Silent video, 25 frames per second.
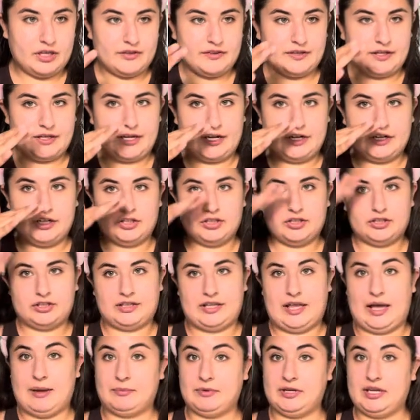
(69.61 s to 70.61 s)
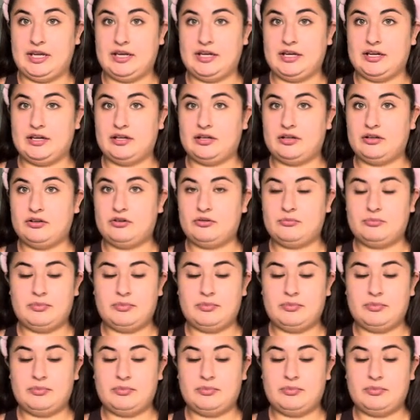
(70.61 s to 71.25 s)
they kind of look laminated a little